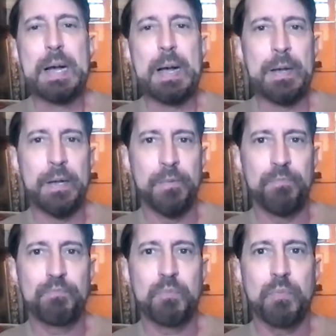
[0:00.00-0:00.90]

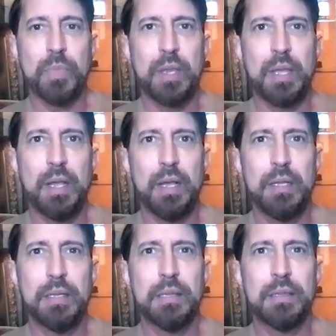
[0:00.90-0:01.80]
Um, uh,
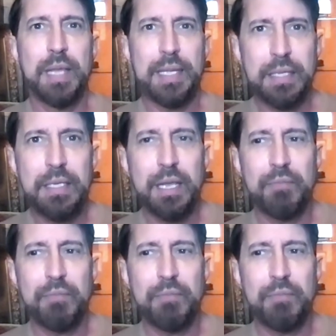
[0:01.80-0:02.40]
lately,